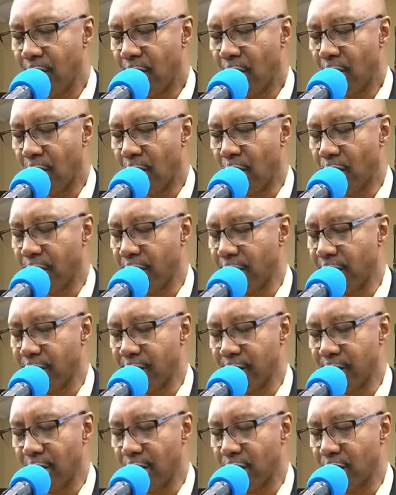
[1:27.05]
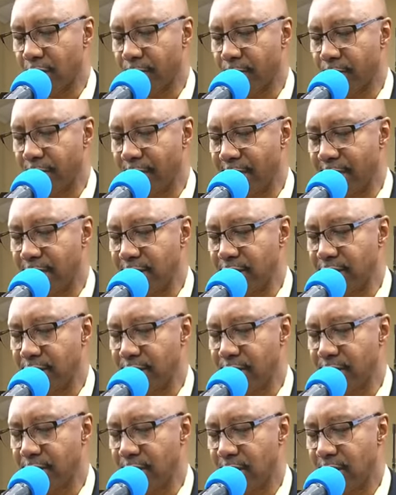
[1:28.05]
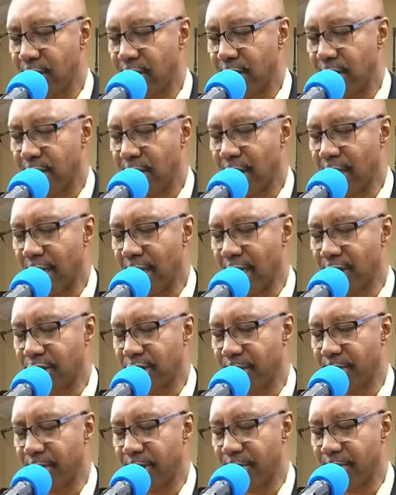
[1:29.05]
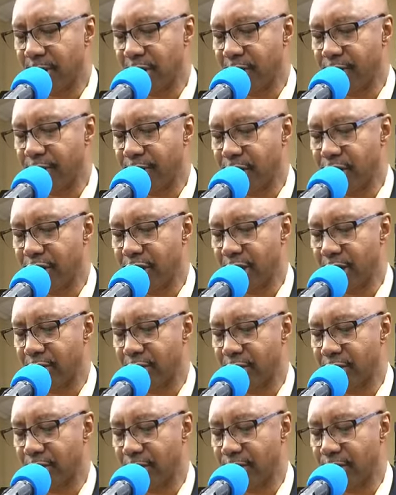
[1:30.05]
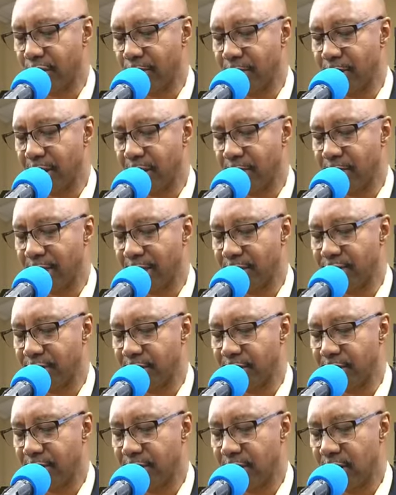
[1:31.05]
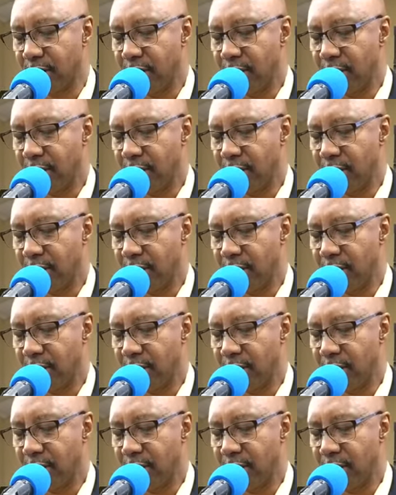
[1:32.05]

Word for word: all the honor, and all the praise allow us to be beneficiaries of your many blessings.